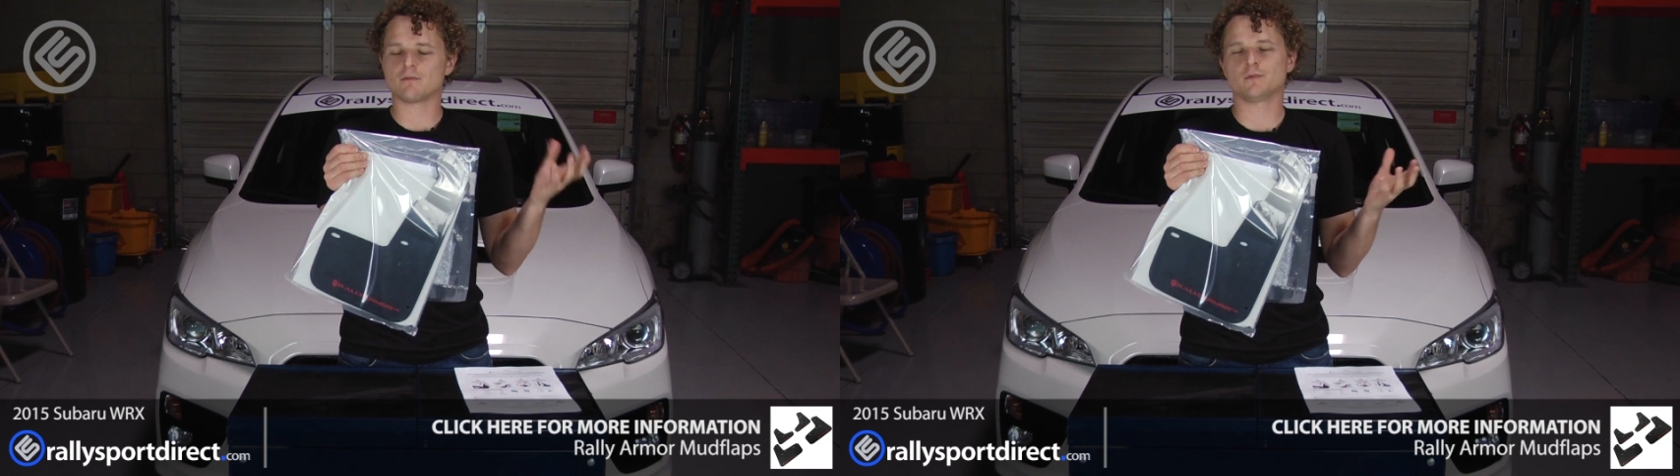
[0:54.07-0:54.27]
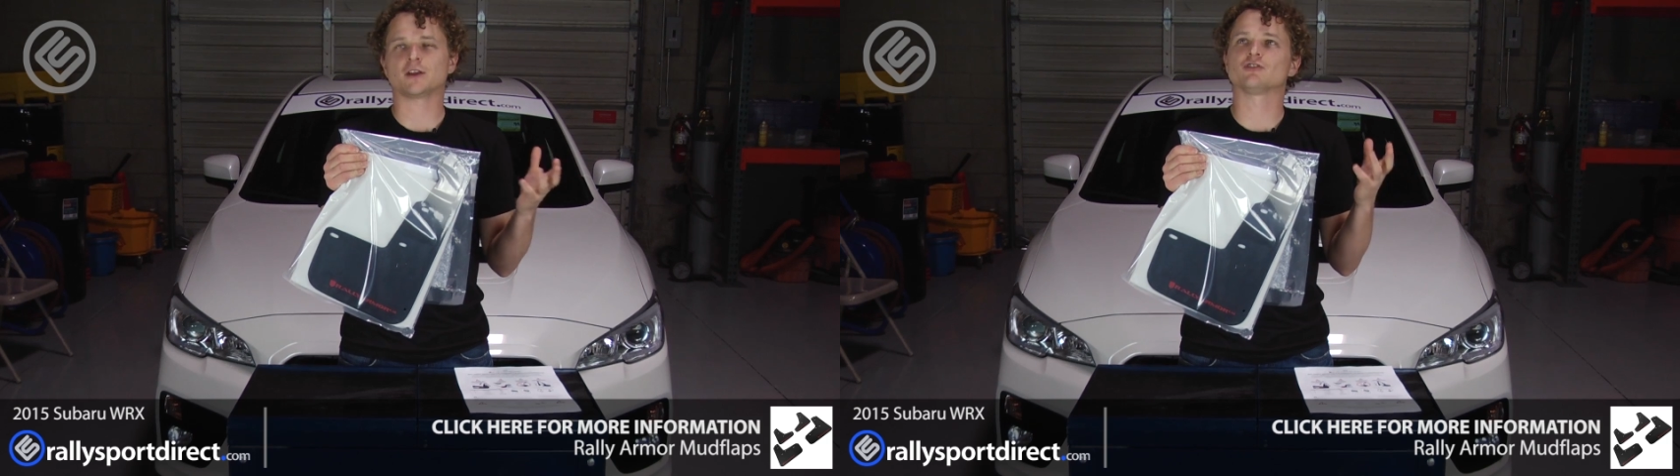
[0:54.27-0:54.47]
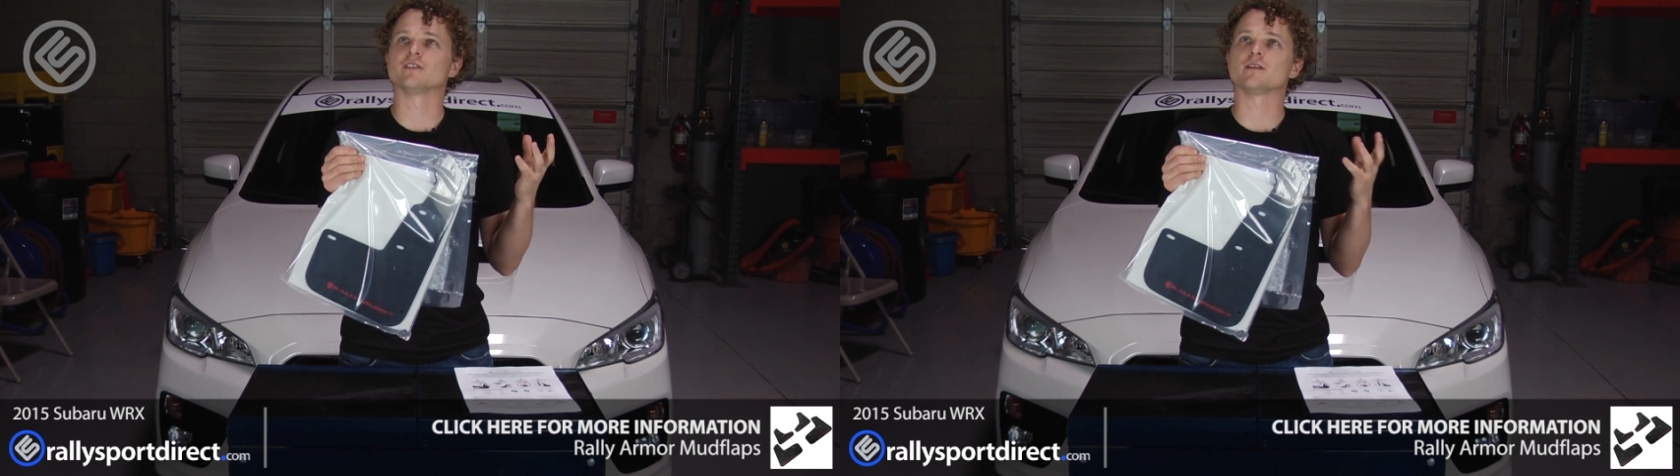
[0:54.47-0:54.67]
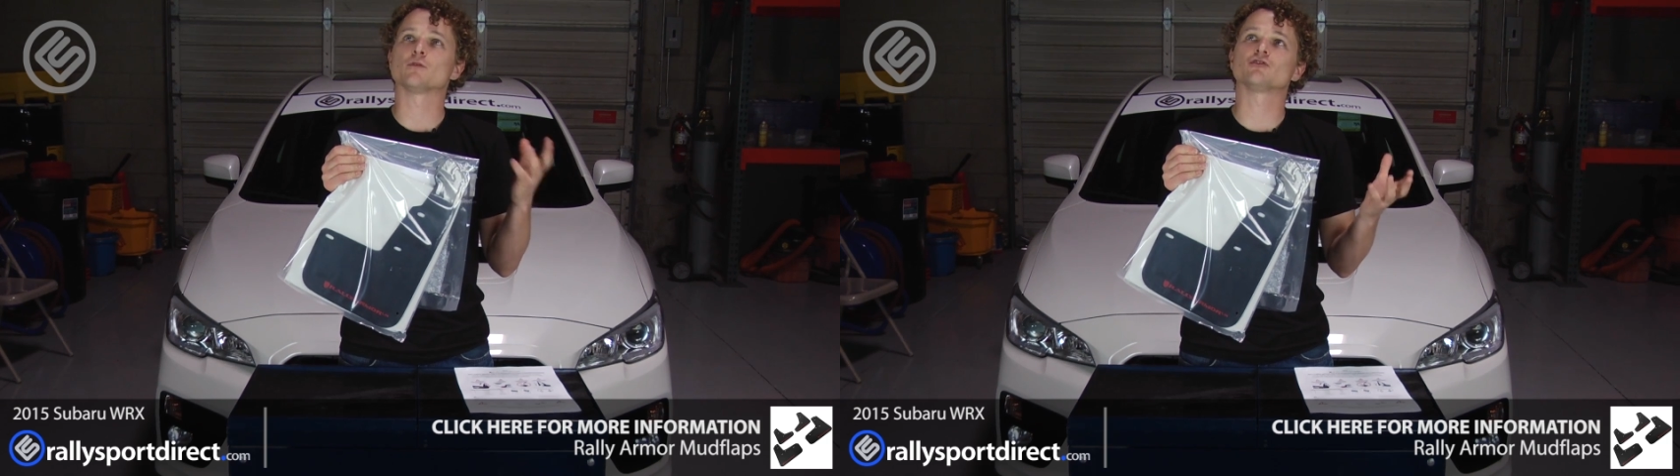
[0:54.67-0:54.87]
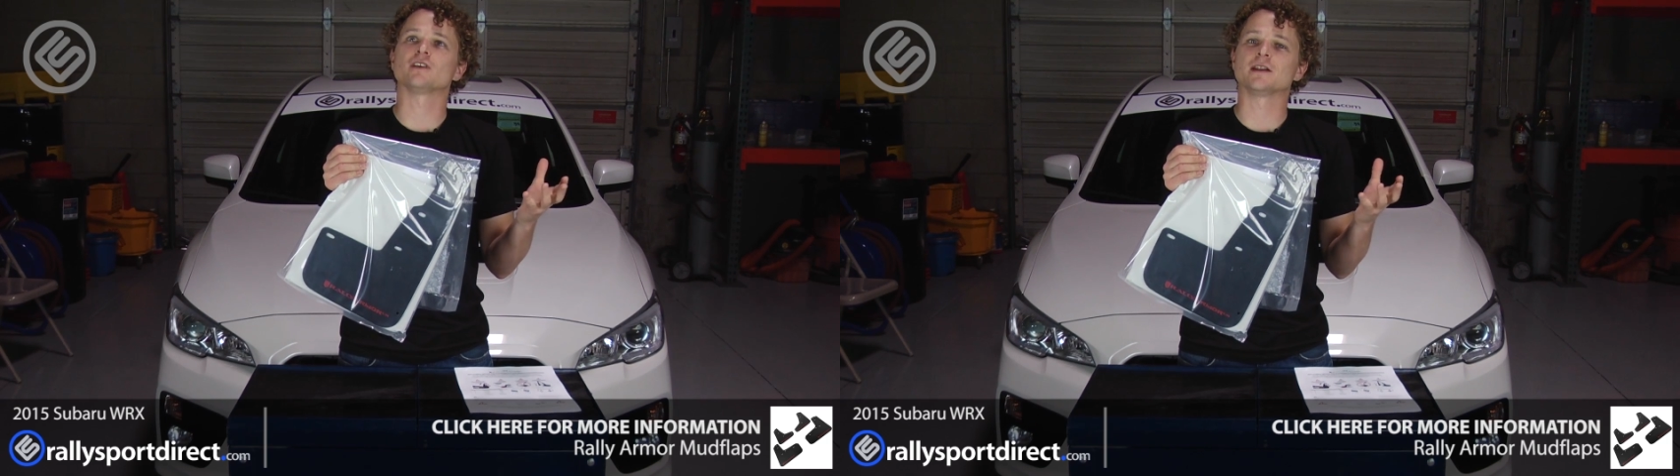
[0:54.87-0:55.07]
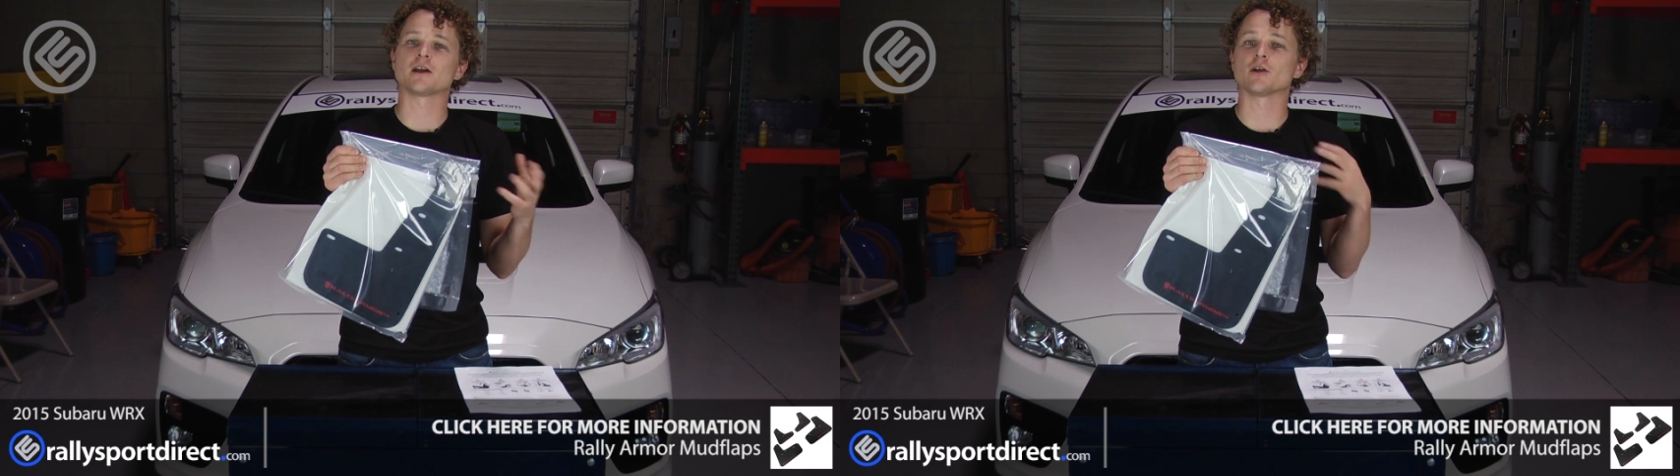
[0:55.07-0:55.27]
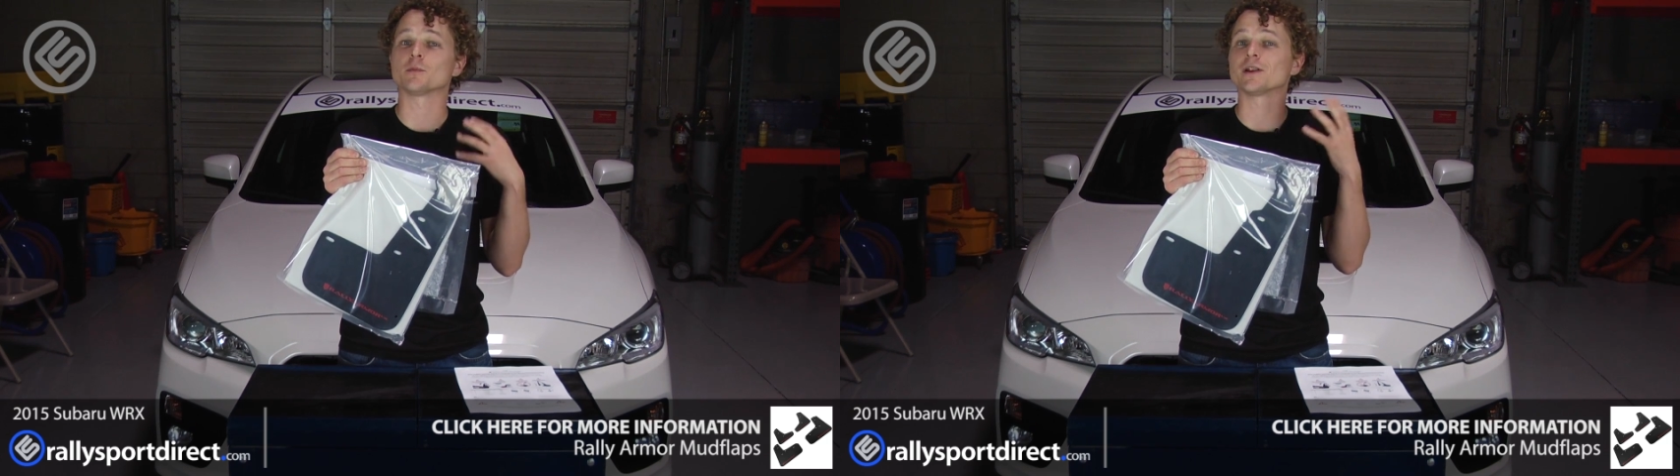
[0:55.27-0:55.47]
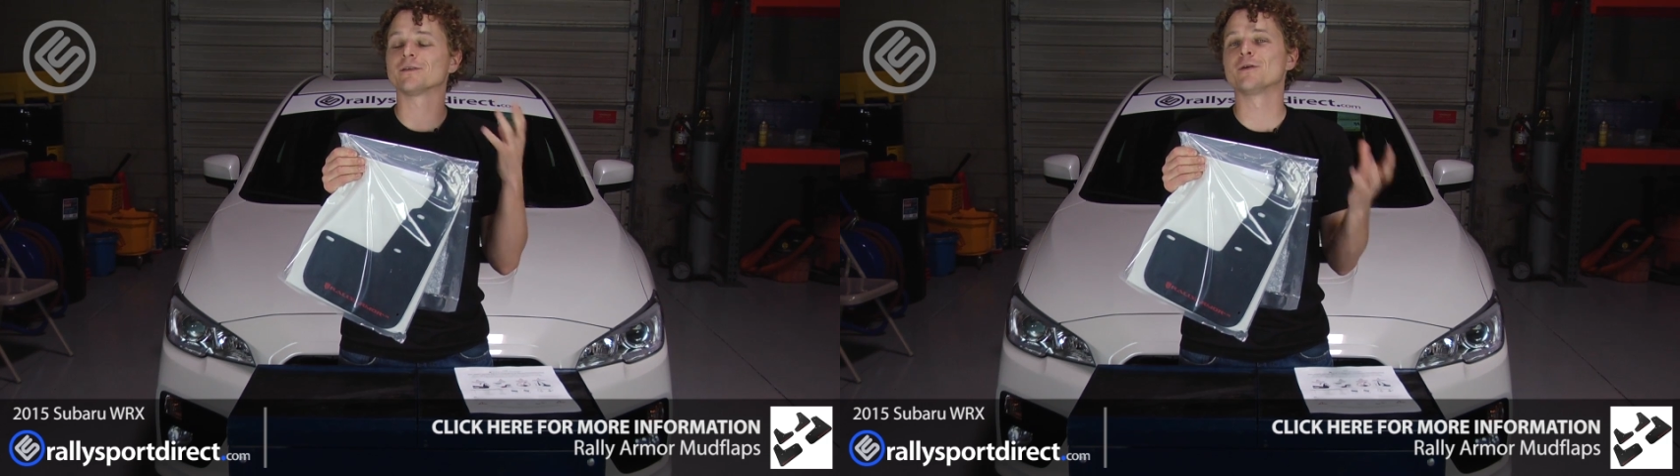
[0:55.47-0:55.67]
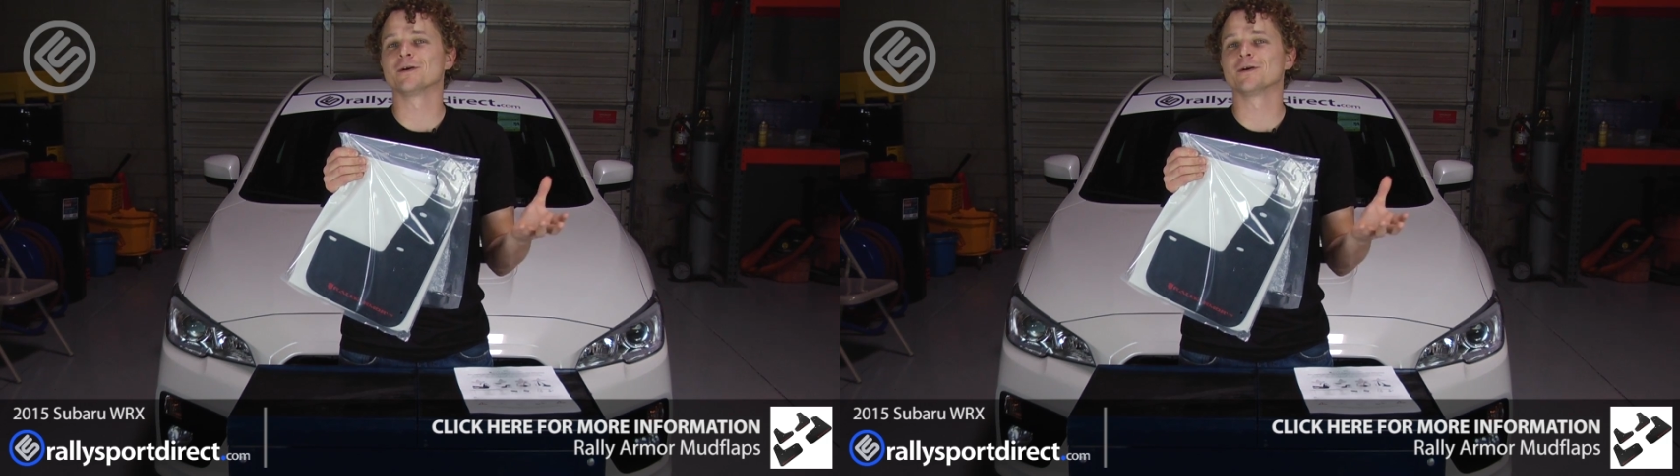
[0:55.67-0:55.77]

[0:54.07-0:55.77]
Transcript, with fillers: I shouldn't say virtually any color, but